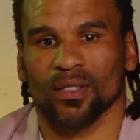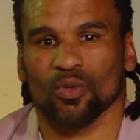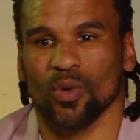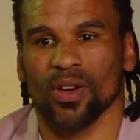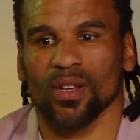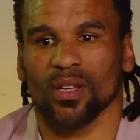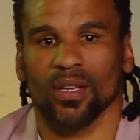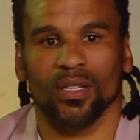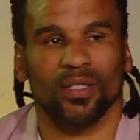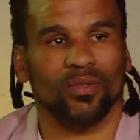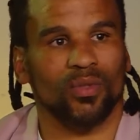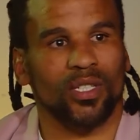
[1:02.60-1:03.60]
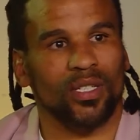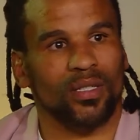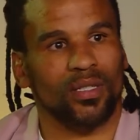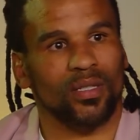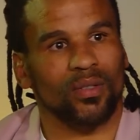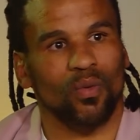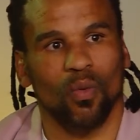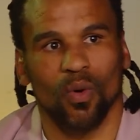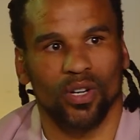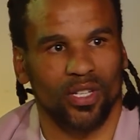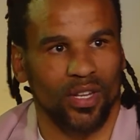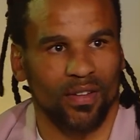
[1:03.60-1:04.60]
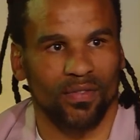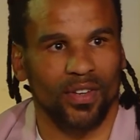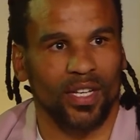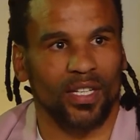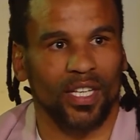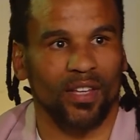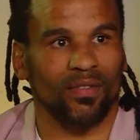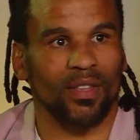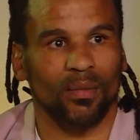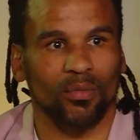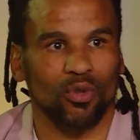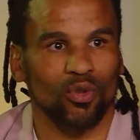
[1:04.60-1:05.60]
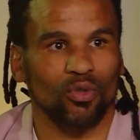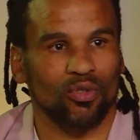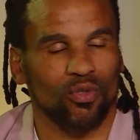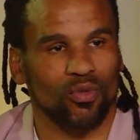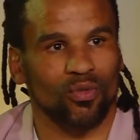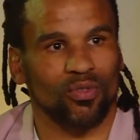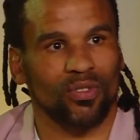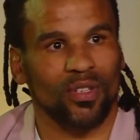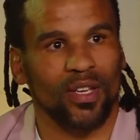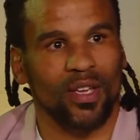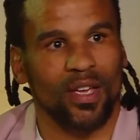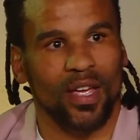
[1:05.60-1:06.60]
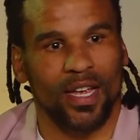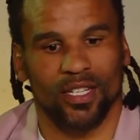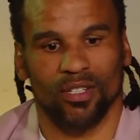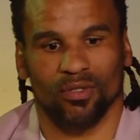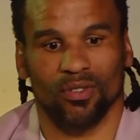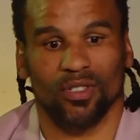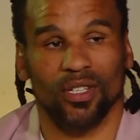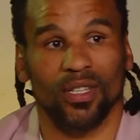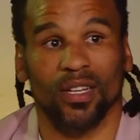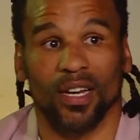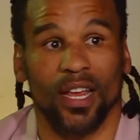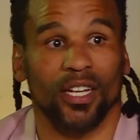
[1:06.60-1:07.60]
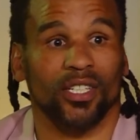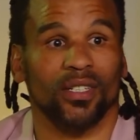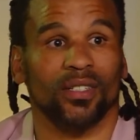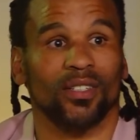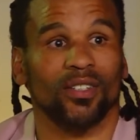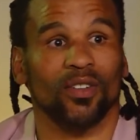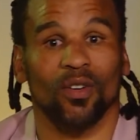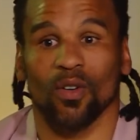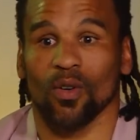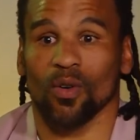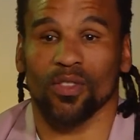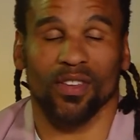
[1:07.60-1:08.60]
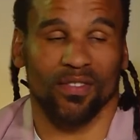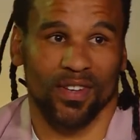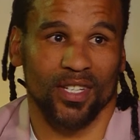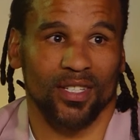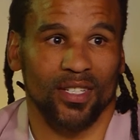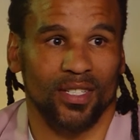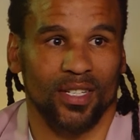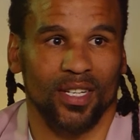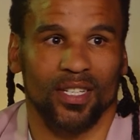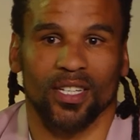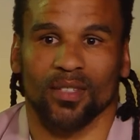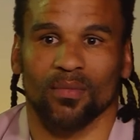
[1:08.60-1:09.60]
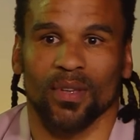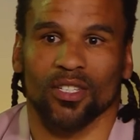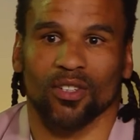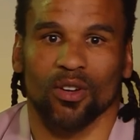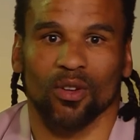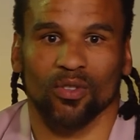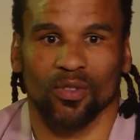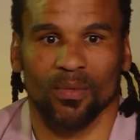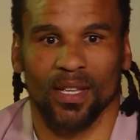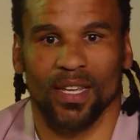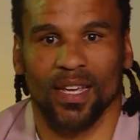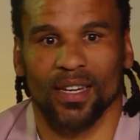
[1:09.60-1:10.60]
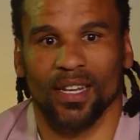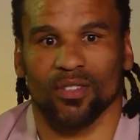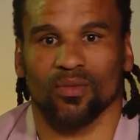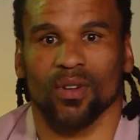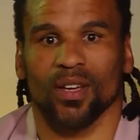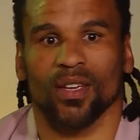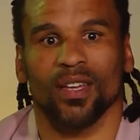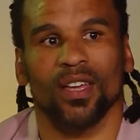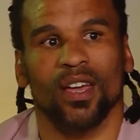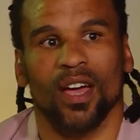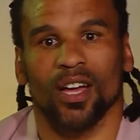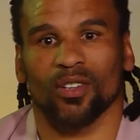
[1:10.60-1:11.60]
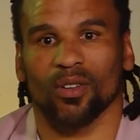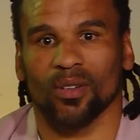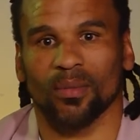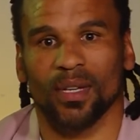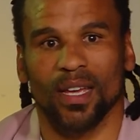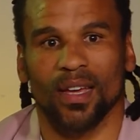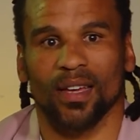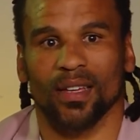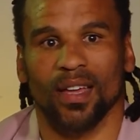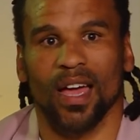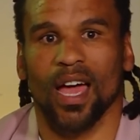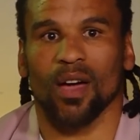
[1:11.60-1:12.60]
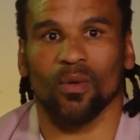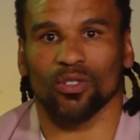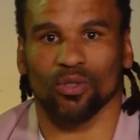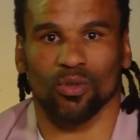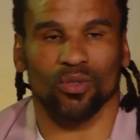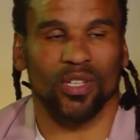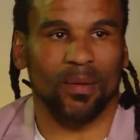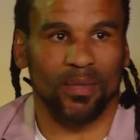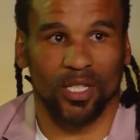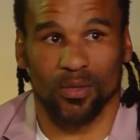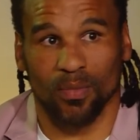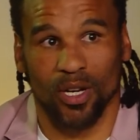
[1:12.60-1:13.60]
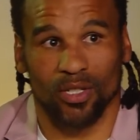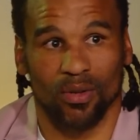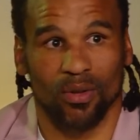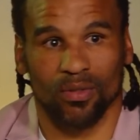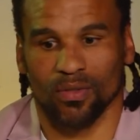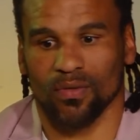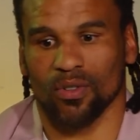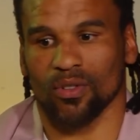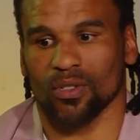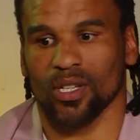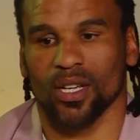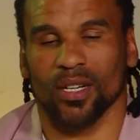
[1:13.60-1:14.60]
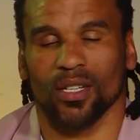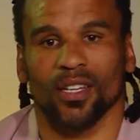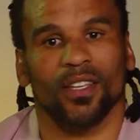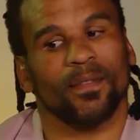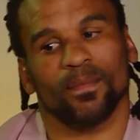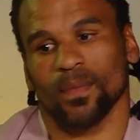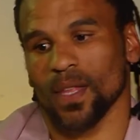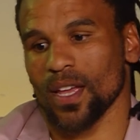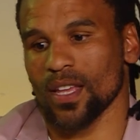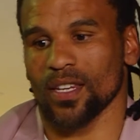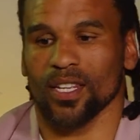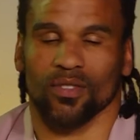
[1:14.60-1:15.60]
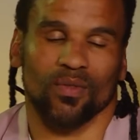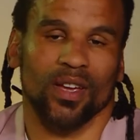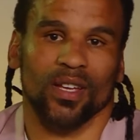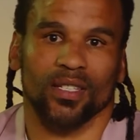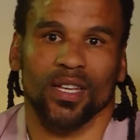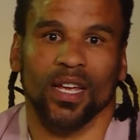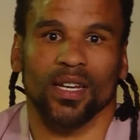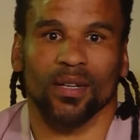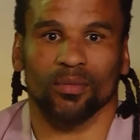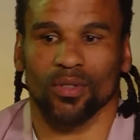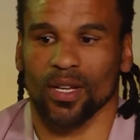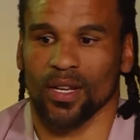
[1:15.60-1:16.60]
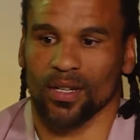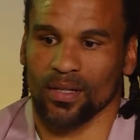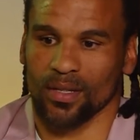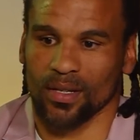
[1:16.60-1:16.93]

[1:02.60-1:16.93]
20 kids, we just wash their feet, give them new shoes, and just to see the reaction on their faces, it just means a lot to me. And that's why I told him, nah, I want to do something special also for your charity. And that's why I signed up and